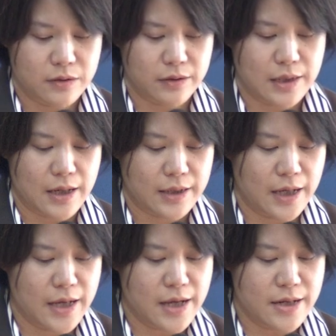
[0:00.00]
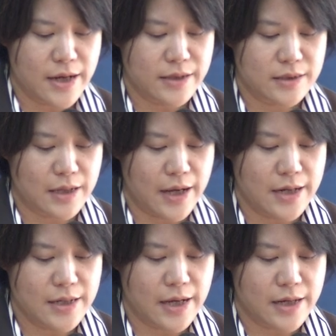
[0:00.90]
The
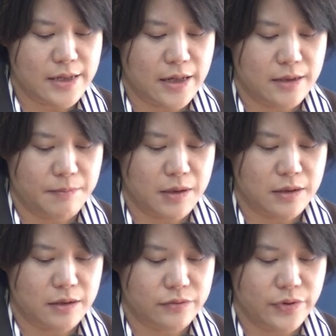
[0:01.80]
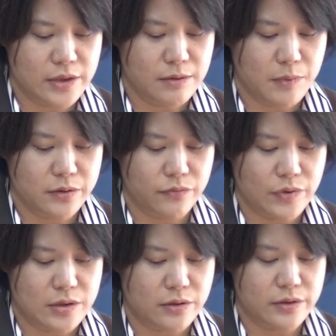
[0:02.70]
KNH88 antibody treatment
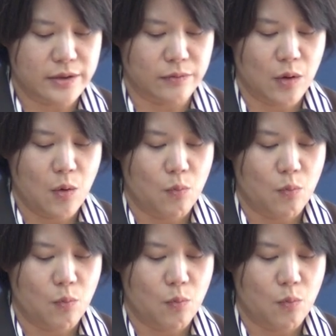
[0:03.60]
results in